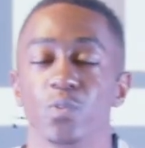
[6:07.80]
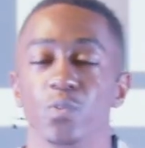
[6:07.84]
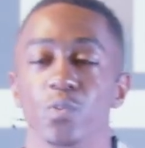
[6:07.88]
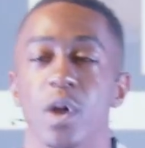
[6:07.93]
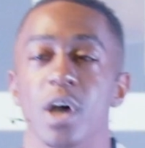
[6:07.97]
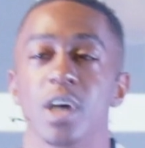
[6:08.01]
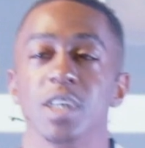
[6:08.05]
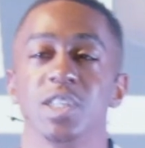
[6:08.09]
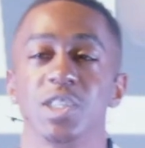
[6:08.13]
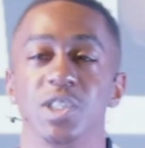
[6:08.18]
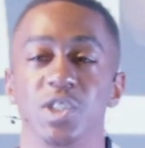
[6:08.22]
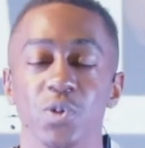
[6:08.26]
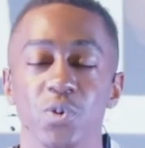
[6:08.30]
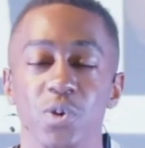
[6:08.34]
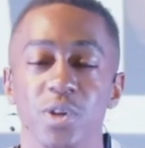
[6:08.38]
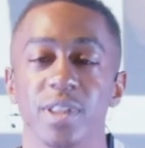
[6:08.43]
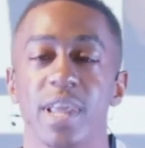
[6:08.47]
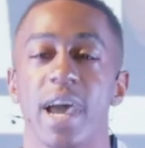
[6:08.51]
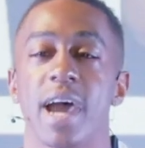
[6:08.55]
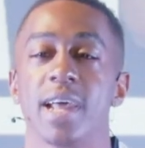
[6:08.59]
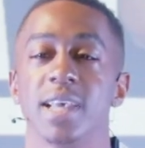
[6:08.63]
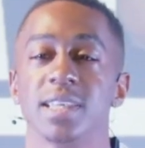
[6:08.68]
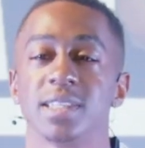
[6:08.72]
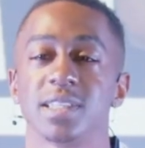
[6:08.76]
Us doing
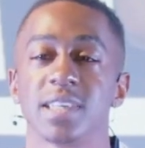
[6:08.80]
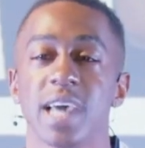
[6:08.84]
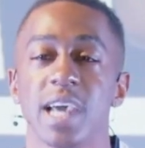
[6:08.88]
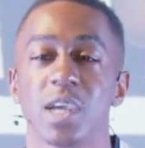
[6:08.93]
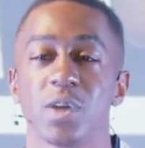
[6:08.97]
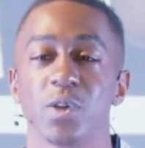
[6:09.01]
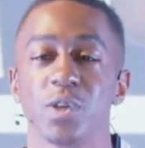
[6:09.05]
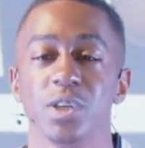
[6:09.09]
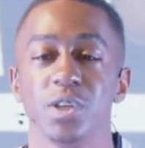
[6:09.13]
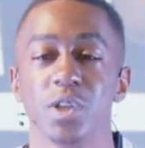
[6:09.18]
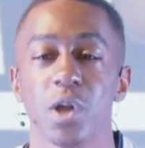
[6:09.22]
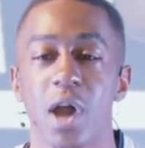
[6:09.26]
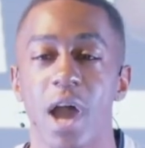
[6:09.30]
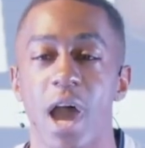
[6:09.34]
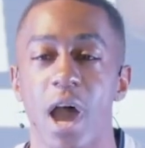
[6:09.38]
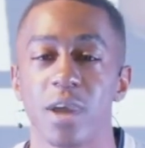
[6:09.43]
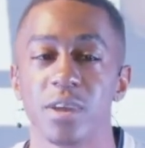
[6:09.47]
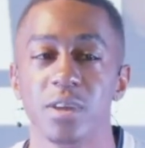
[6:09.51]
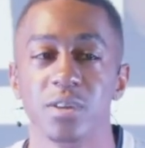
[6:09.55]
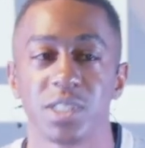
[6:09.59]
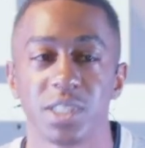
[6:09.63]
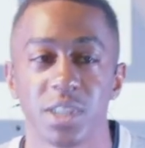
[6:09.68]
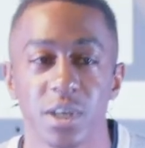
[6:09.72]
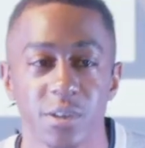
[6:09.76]
that, it's like, you know how
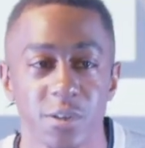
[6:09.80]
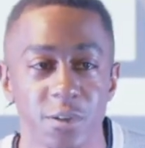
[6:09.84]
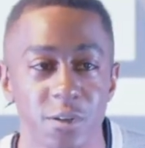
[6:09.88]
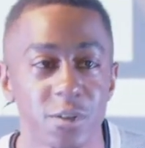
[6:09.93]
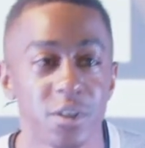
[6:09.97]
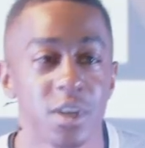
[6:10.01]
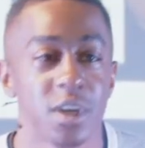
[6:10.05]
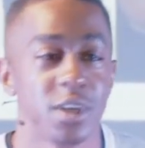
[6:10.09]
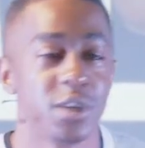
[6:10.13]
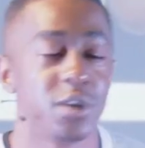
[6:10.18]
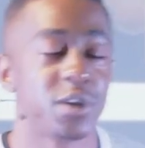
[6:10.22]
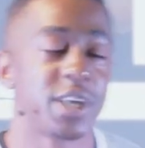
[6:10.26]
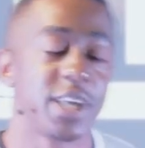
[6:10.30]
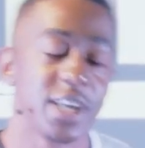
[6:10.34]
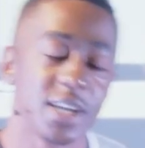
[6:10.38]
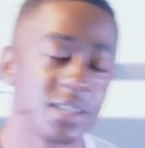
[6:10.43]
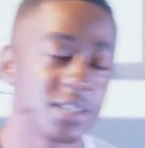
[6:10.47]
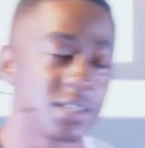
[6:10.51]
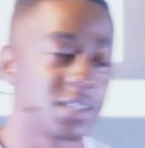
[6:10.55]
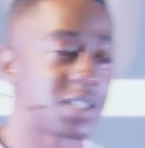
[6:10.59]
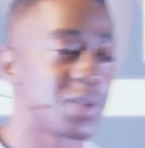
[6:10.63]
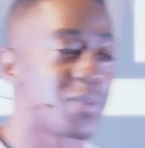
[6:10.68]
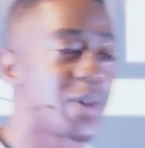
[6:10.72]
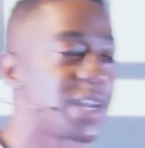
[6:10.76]
you tell your kid,
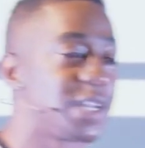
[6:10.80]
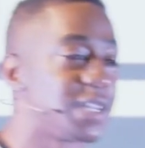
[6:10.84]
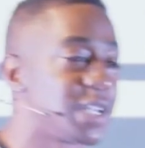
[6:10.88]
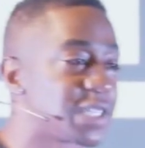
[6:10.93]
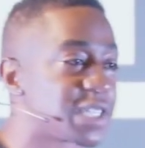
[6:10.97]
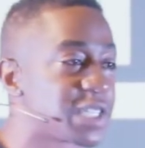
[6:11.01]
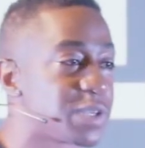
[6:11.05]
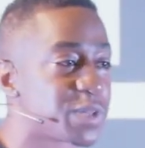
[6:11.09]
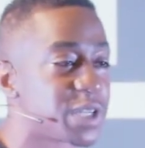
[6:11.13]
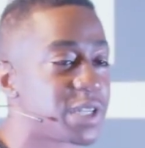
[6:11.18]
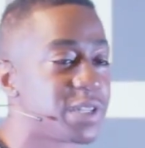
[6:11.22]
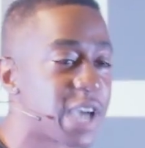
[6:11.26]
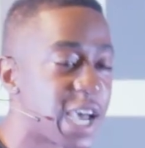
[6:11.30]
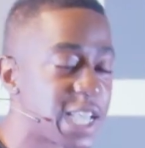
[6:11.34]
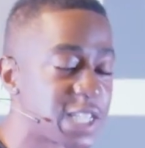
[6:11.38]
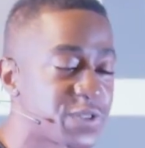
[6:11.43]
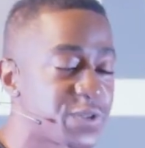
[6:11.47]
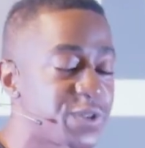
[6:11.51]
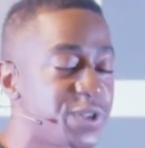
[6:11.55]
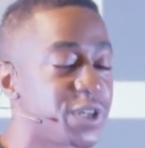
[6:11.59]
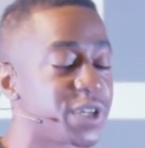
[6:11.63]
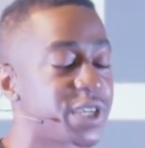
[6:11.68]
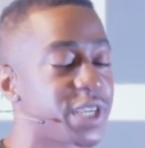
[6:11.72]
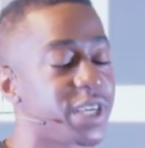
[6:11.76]
somebody does something nice
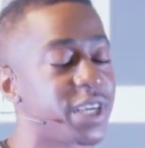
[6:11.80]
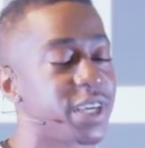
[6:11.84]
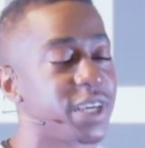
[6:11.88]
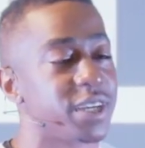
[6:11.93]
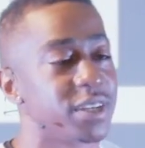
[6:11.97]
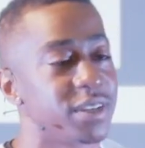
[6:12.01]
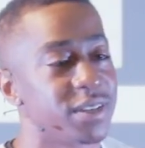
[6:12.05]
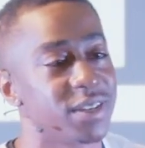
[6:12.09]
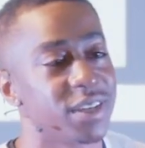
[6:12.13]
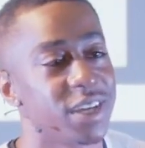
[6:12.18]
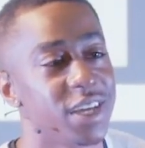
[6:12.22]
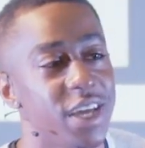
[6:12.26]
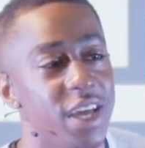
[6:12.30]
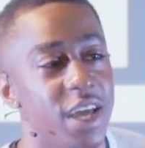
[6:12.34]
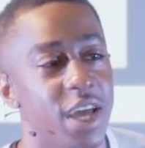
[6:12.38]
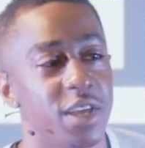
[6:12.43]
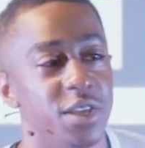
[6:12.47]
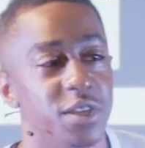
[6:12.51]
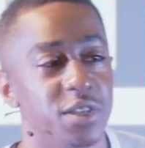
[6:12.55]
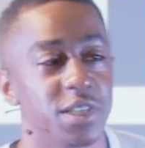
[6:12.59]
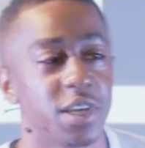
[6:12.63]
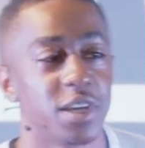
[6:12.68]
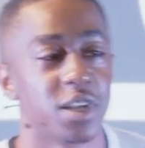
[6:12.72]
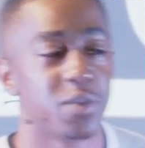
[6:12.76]
for your kid, and
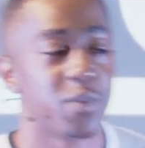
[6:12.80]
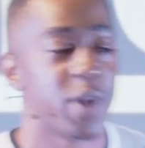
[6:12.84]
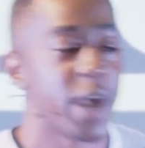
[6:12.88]
you tell them,